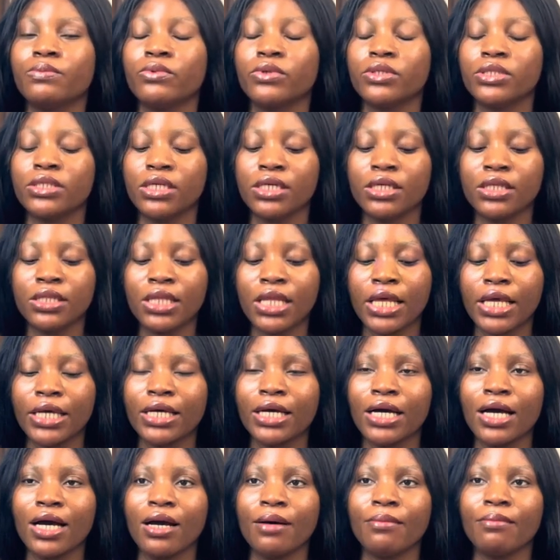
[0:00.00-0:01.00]
But then like
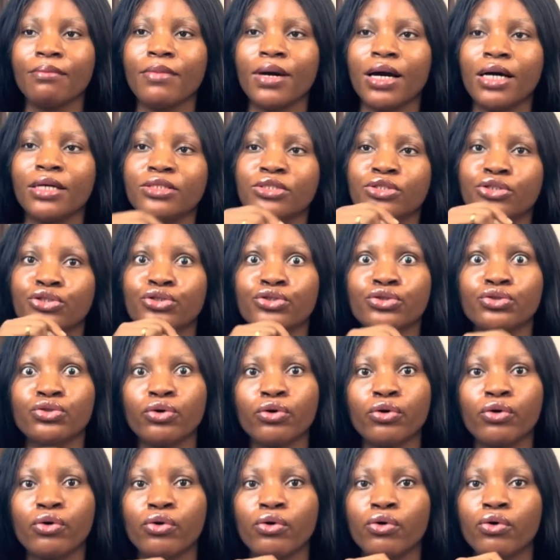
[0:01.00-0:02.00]
I'm at the
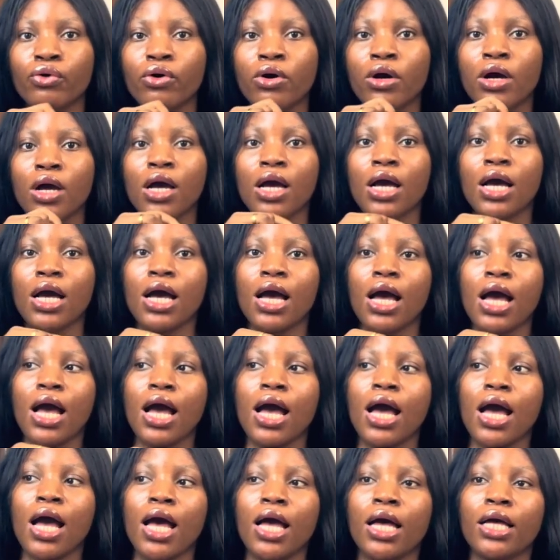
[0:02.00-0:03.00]
store
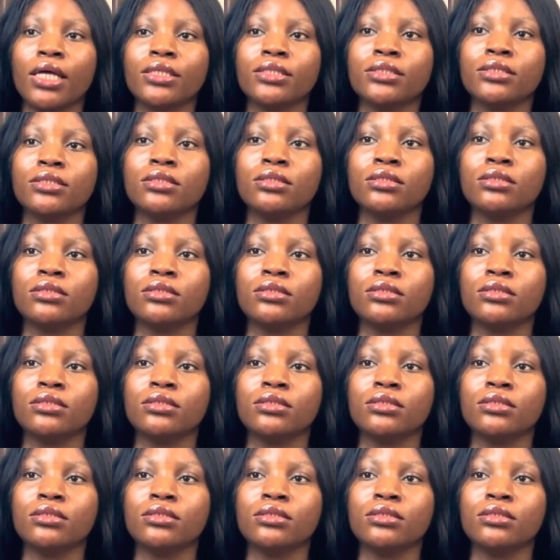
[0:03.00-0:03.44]
and